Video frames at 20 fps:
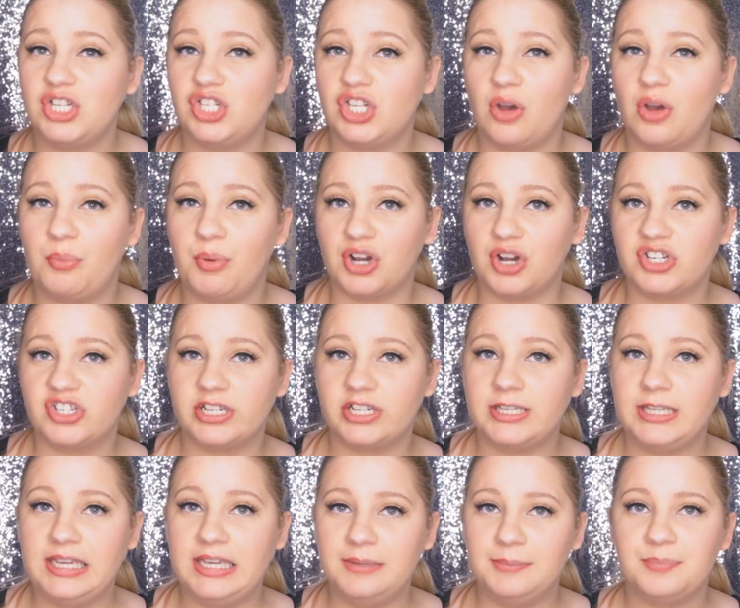to know
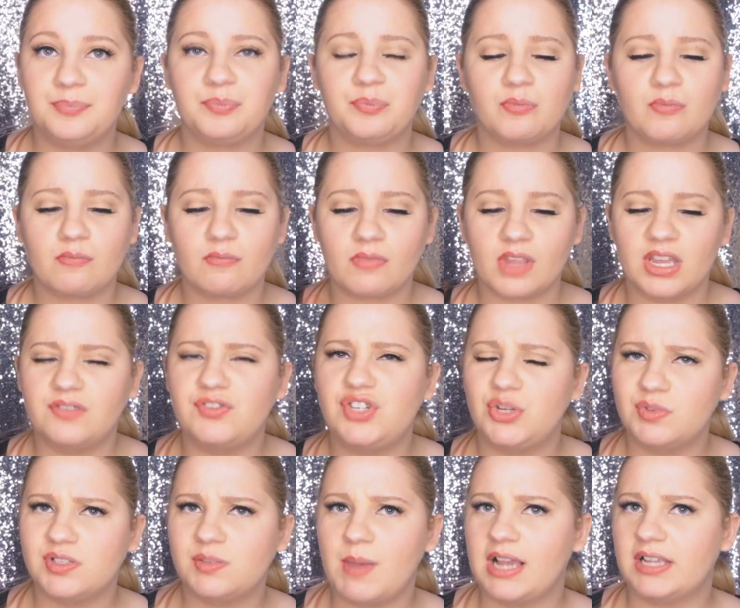personally if she
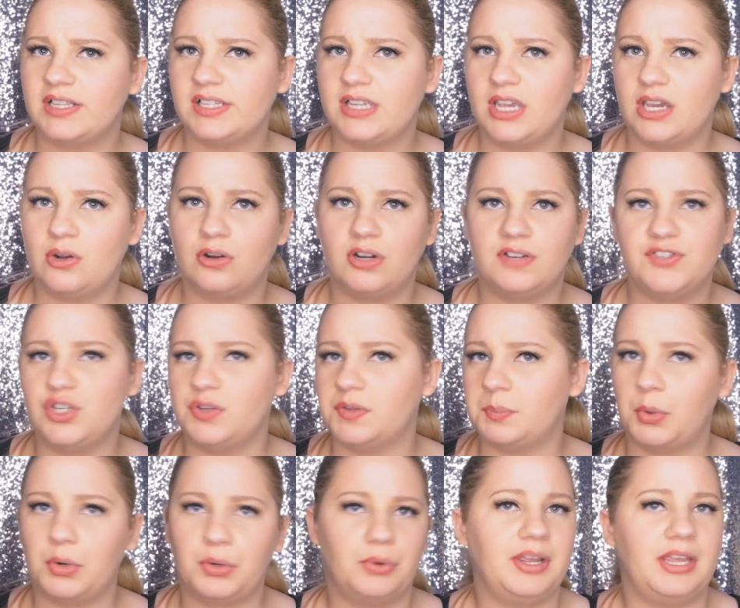was Mexican or if she's
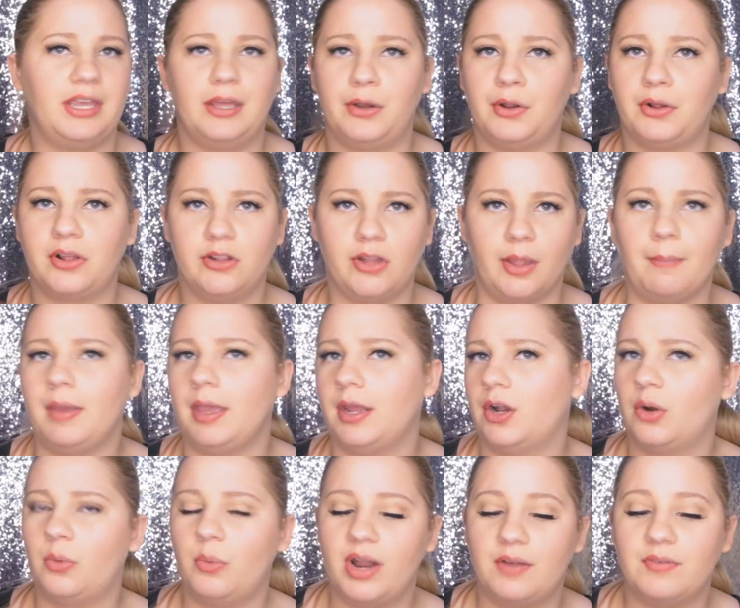Puerto Rican or Colombian
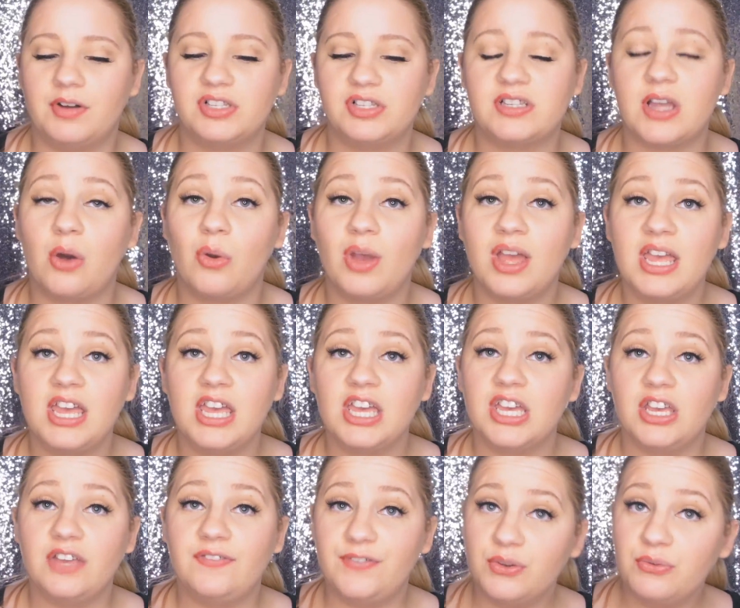or whatever. So
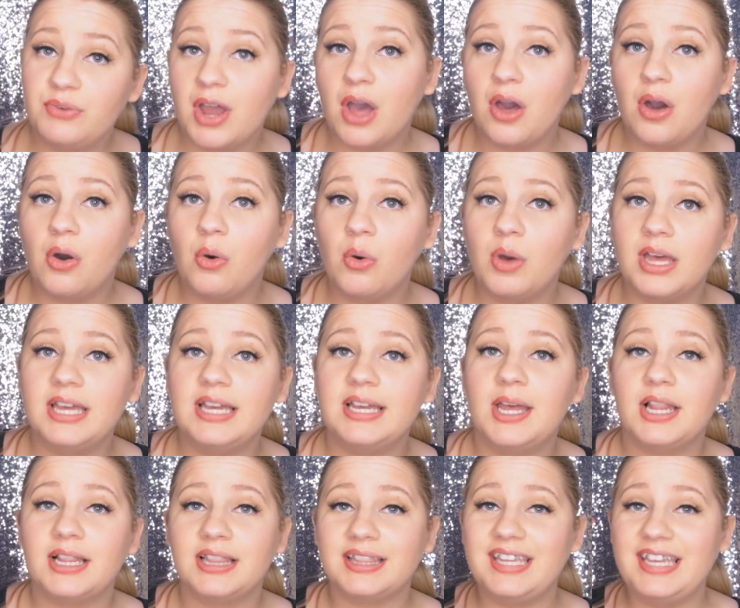if you know,
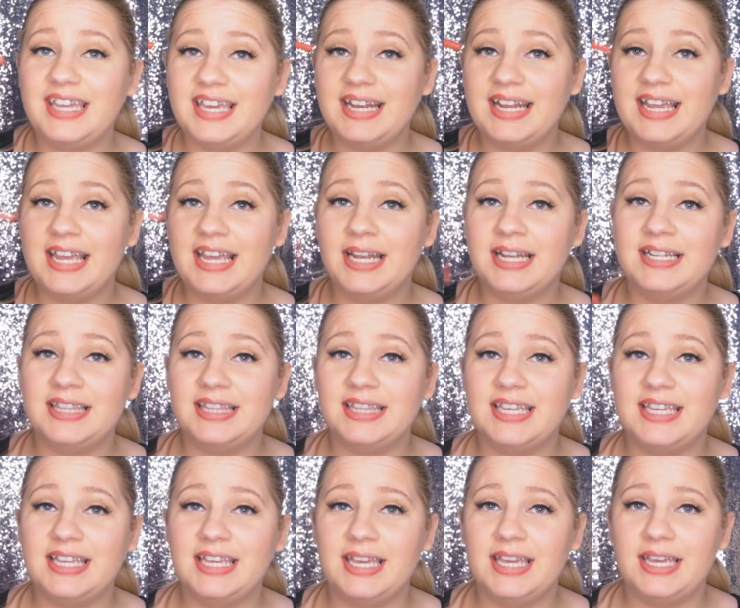link it in
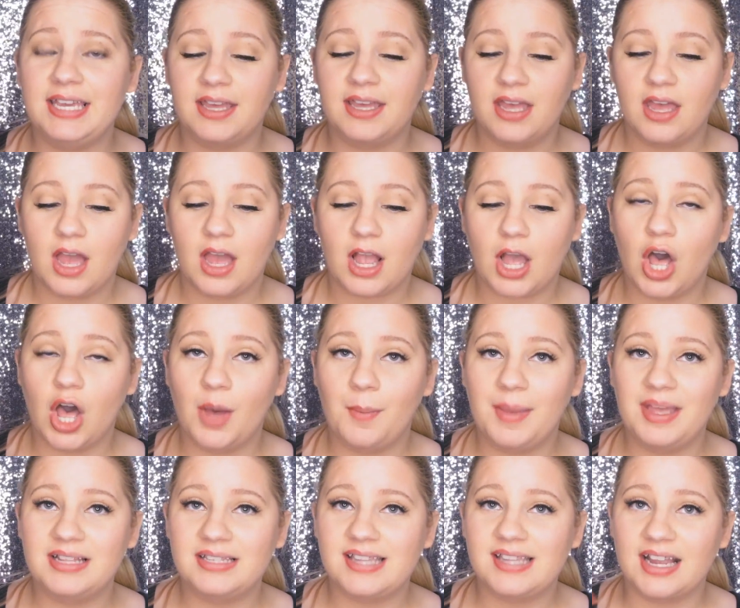the
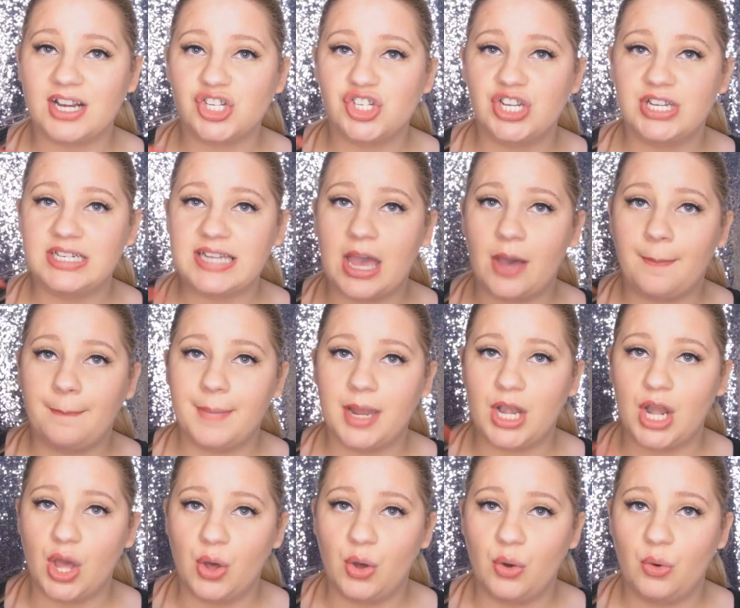comment section down
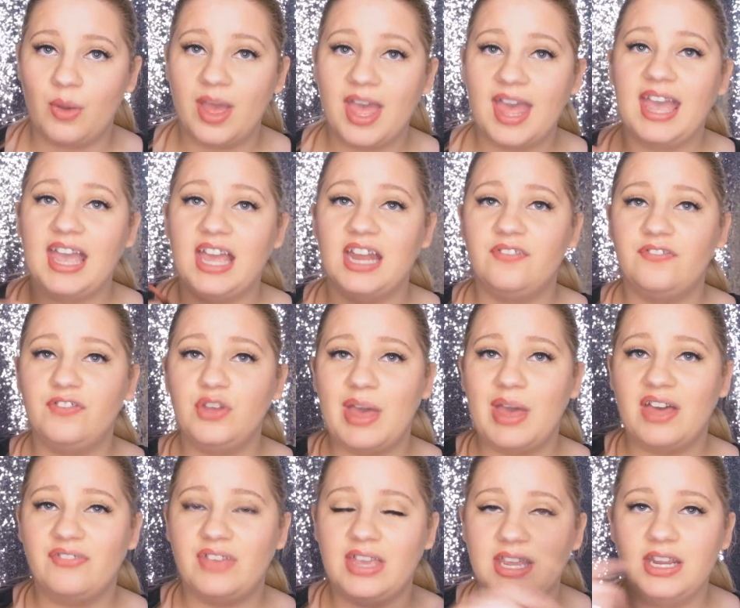below. And if you
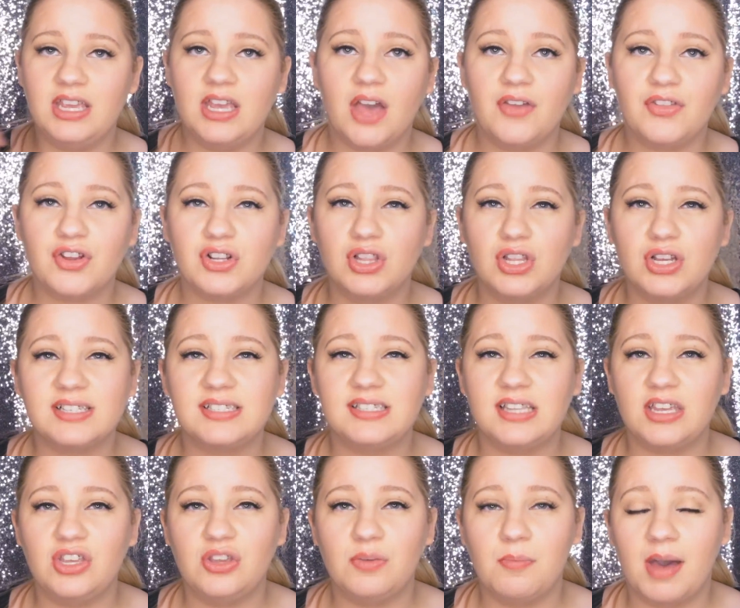have any other looks
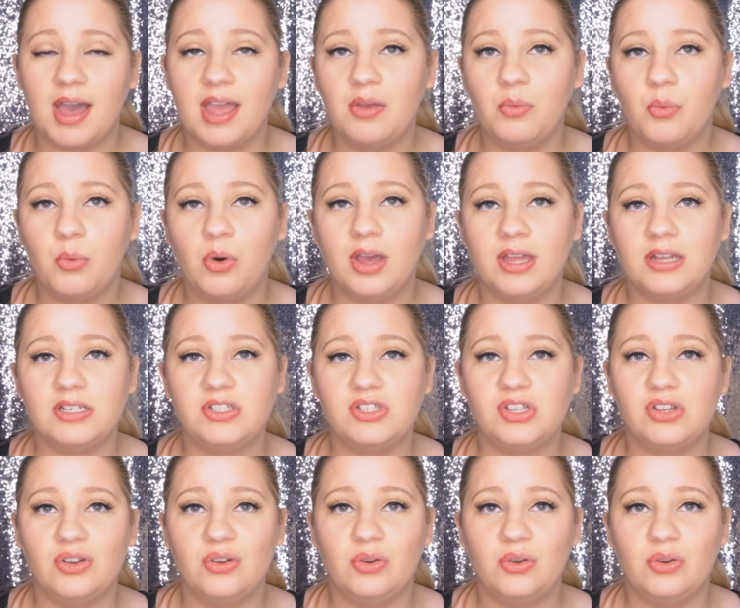that you might want